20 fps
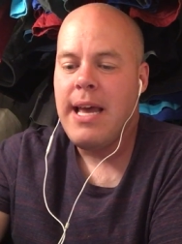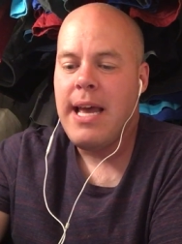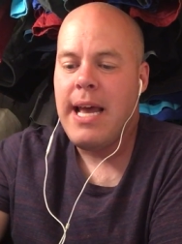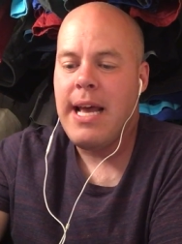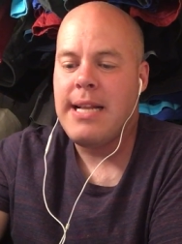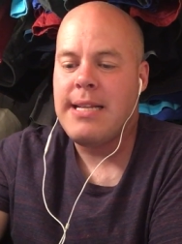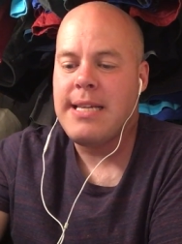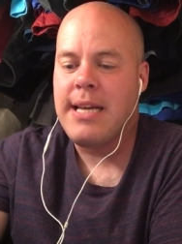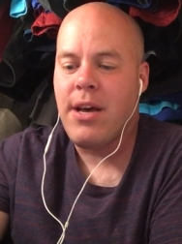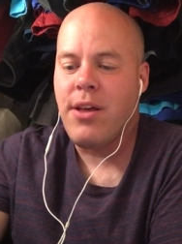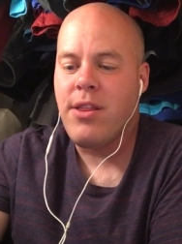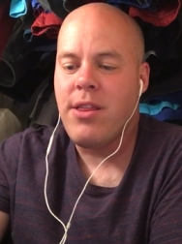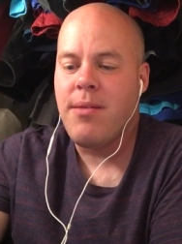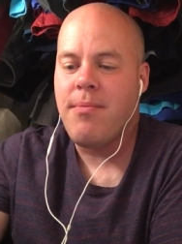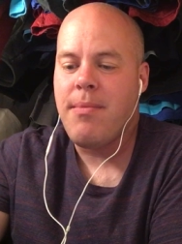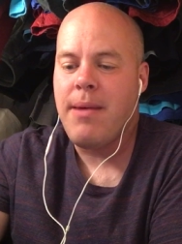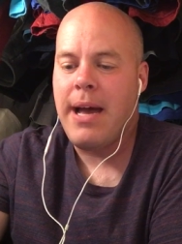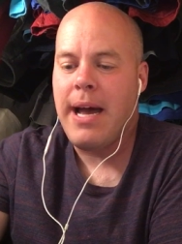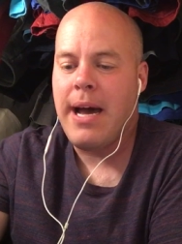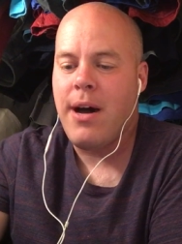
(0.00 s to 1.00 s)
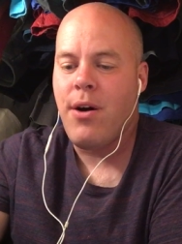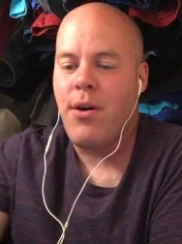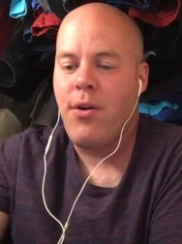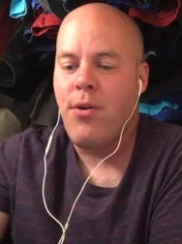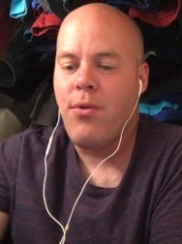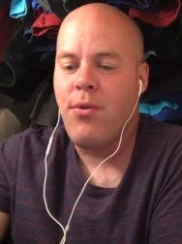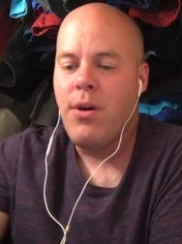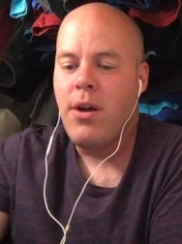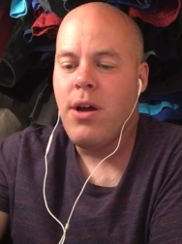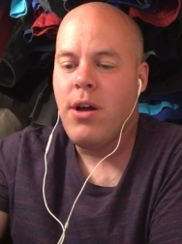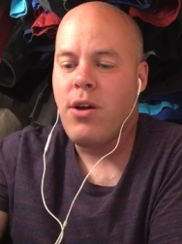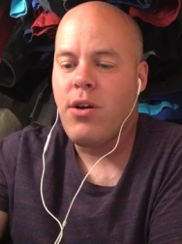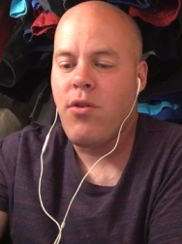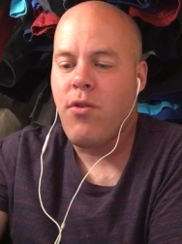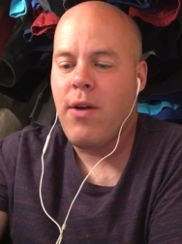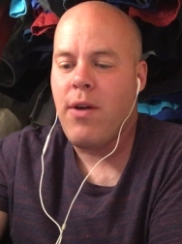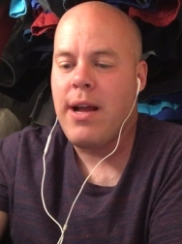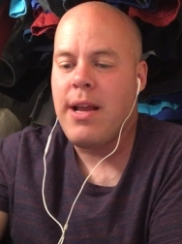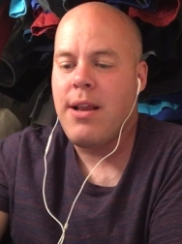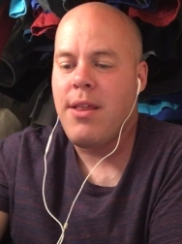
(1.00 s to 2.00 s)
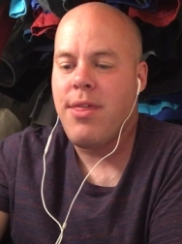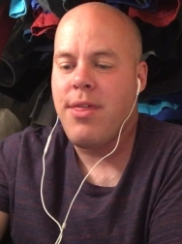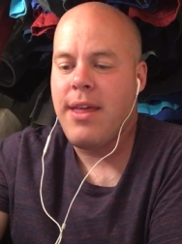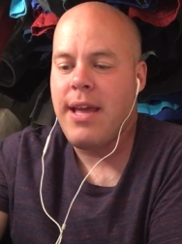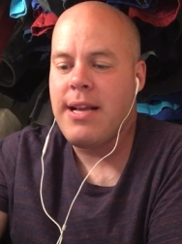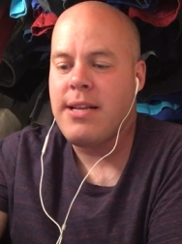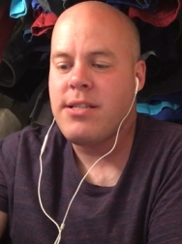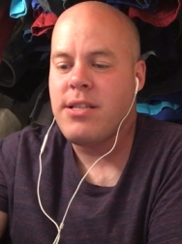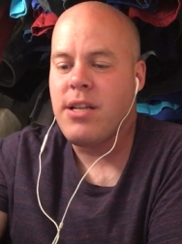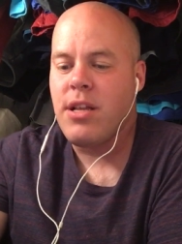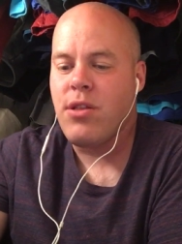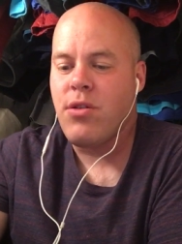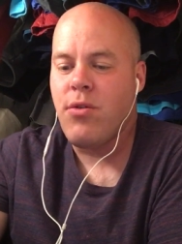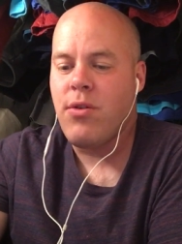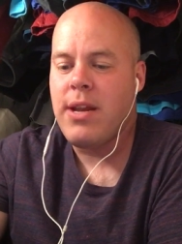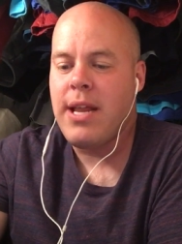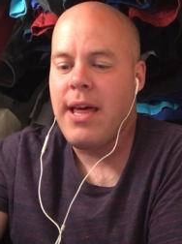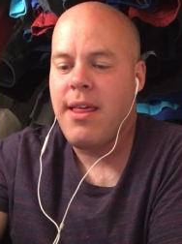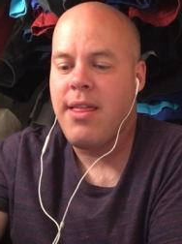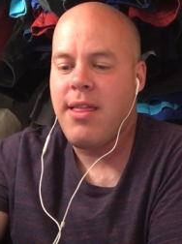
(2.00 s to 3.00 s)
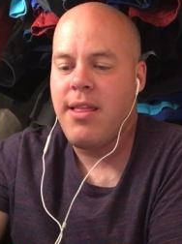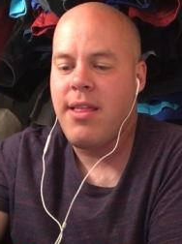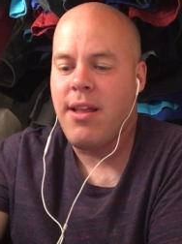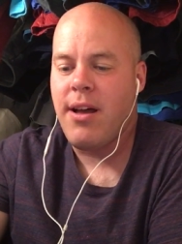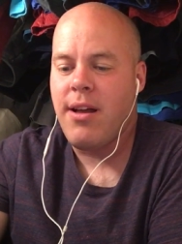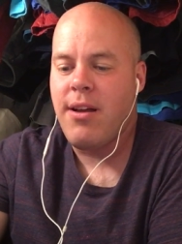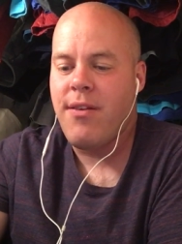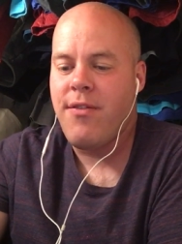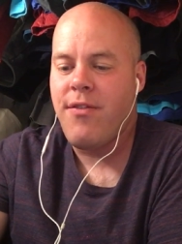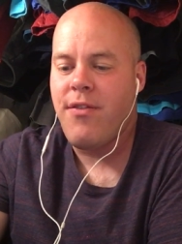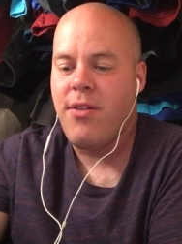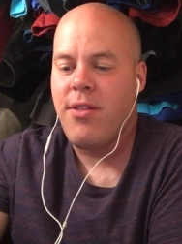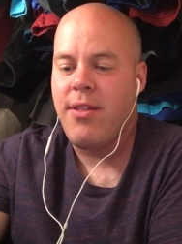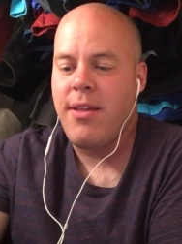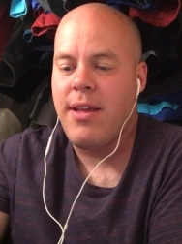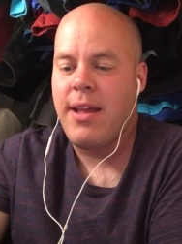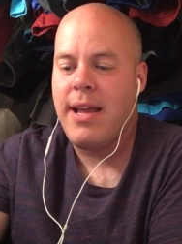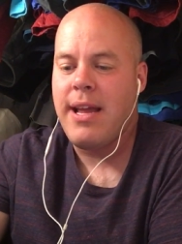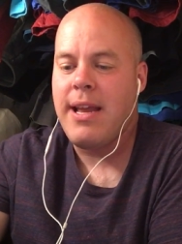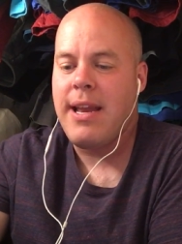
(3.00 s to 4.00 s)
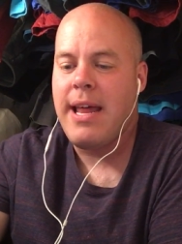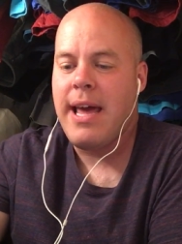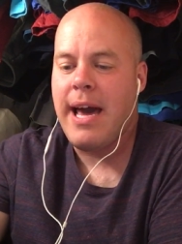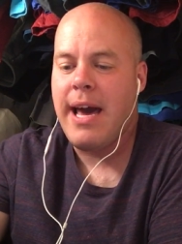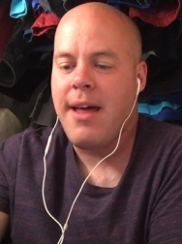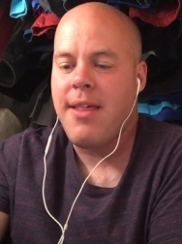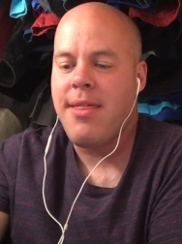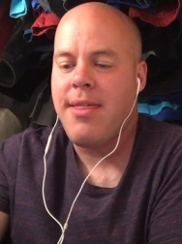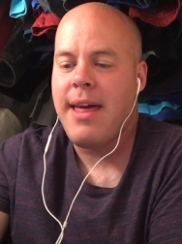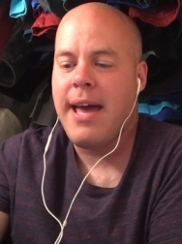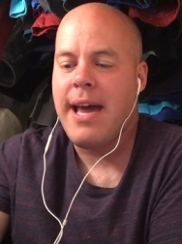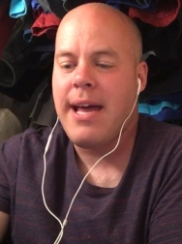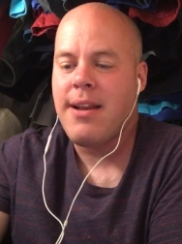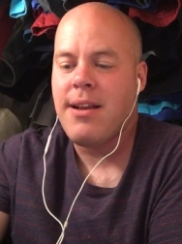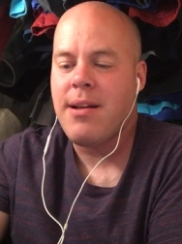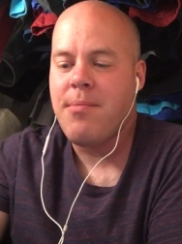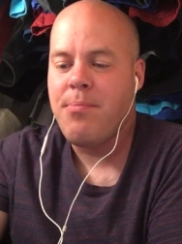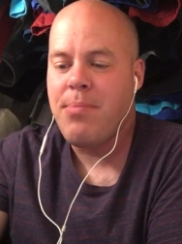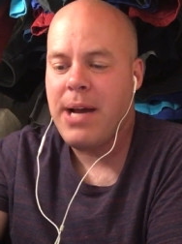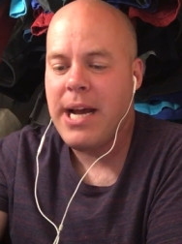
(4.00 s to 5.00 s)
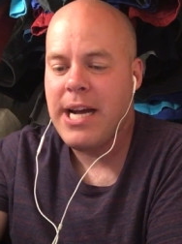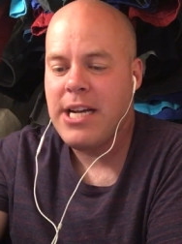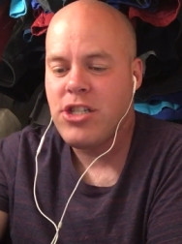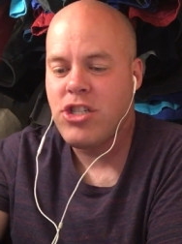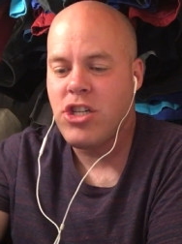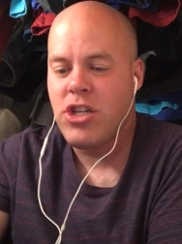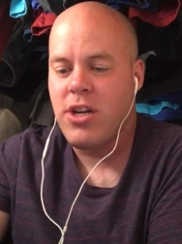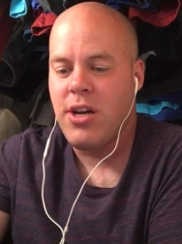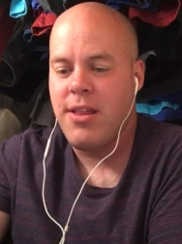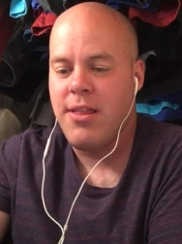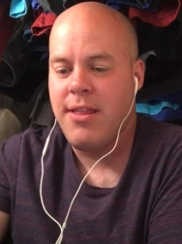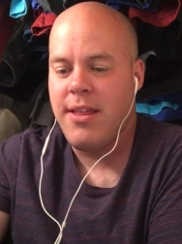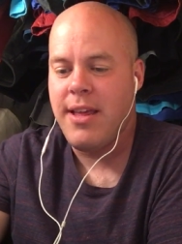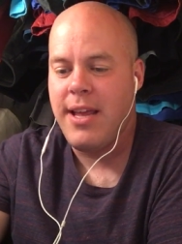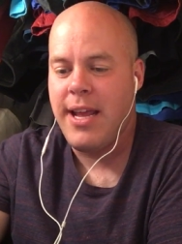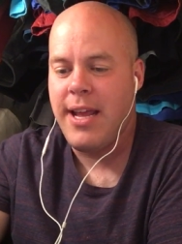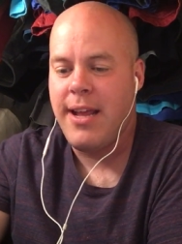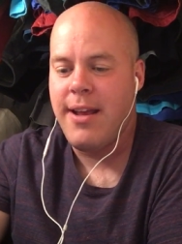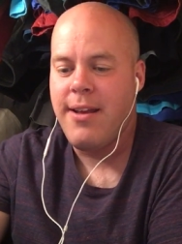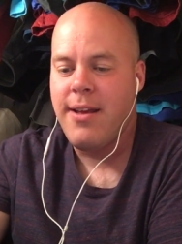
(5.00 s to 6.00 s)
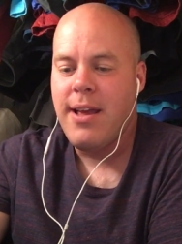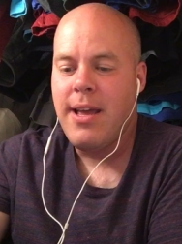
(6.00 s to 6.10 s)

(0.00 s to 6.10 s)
and tell them how great things the Lord hath done for thee, and hath had compassion on thee.